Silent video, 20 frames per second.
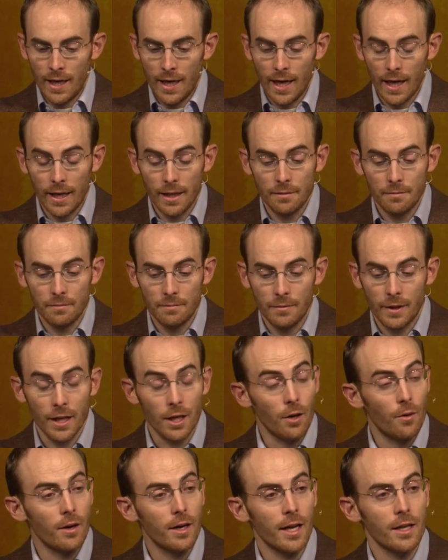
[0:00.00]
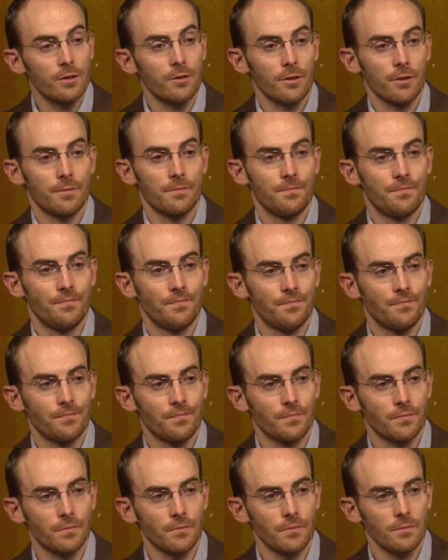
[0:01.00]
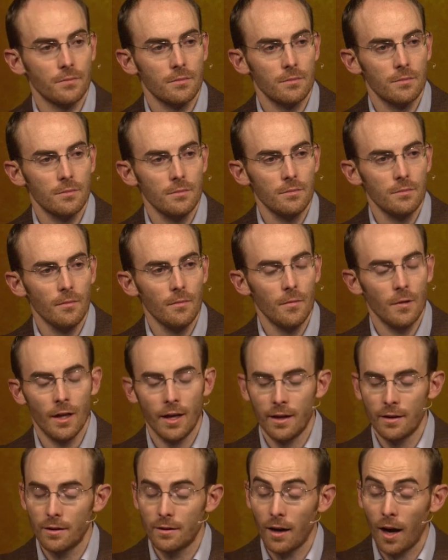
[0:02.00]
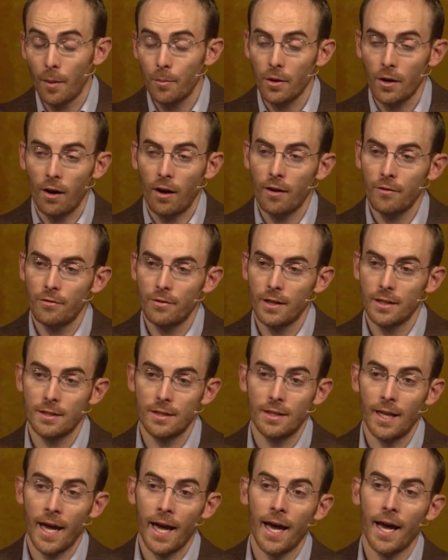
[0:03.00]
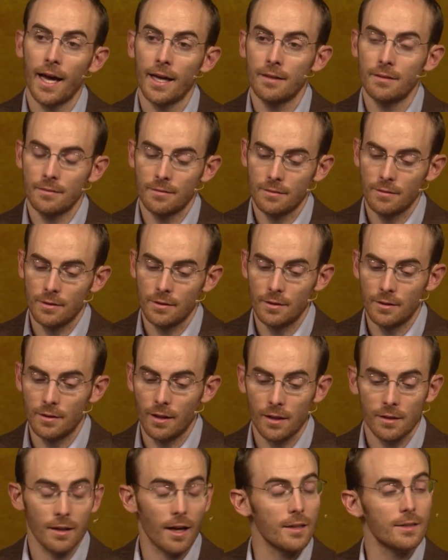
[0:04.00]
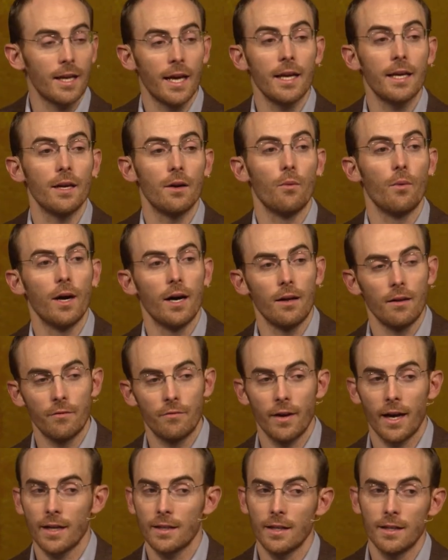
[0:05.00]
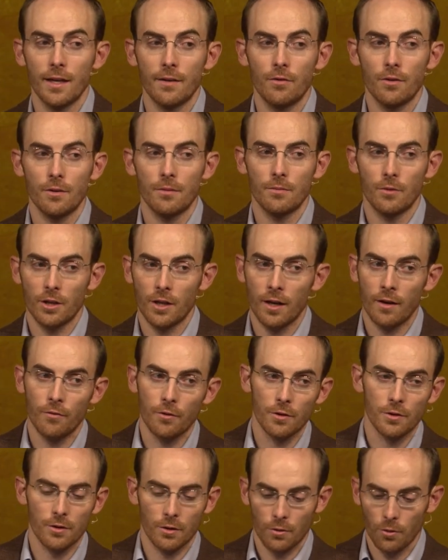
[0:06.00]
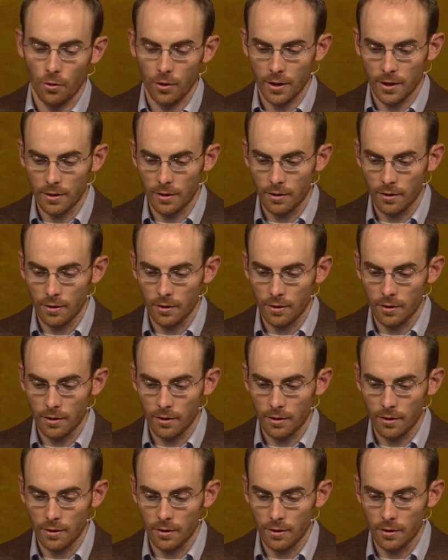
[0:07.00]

And they go unanswered. And to top it off, his dad does not take it well. In fact, he never recovers, according